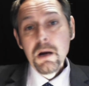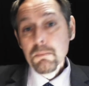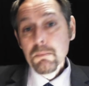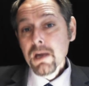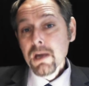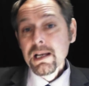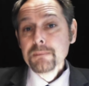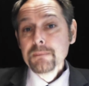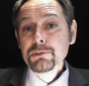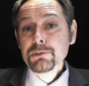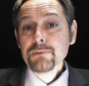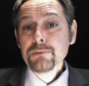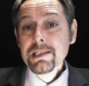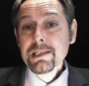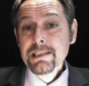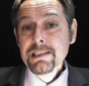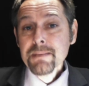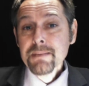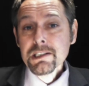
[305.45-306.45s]
My name's
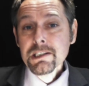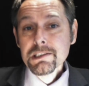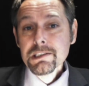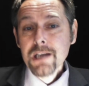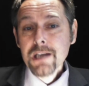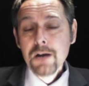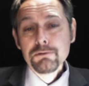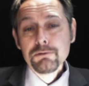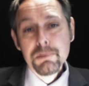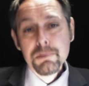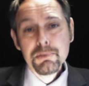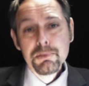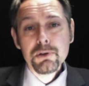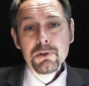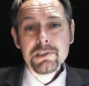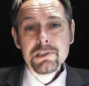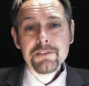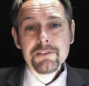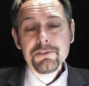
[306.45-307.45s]
Rick Timmis,
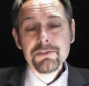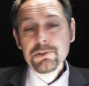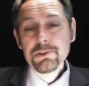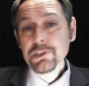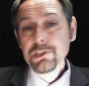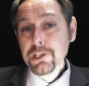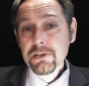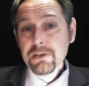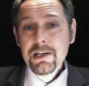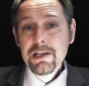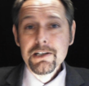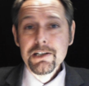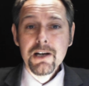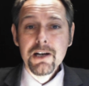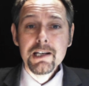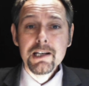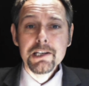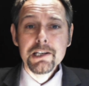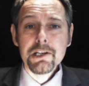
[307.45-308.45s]
reporting for the Unit
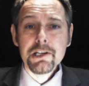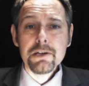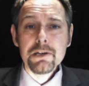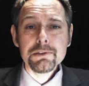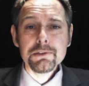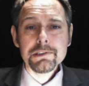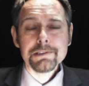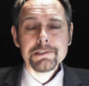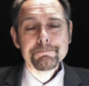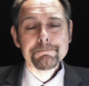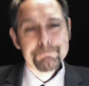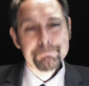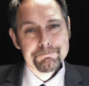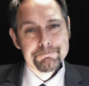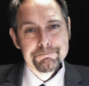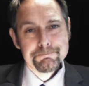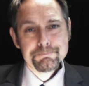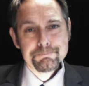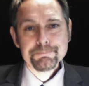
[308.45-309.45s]
Nightly News.
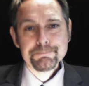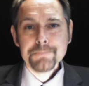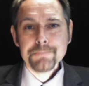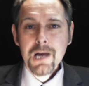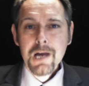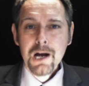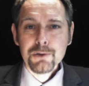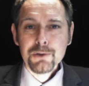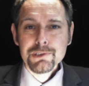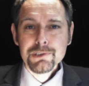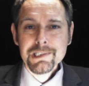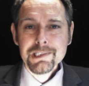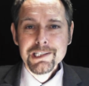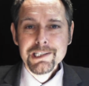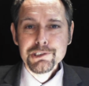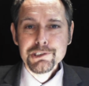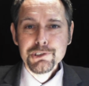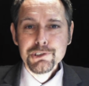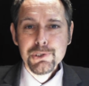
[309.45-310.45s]
I'll
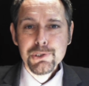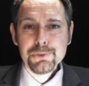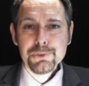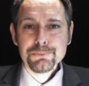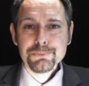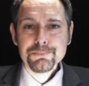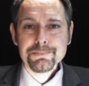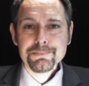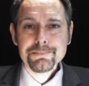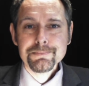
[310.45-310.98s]
see you soon.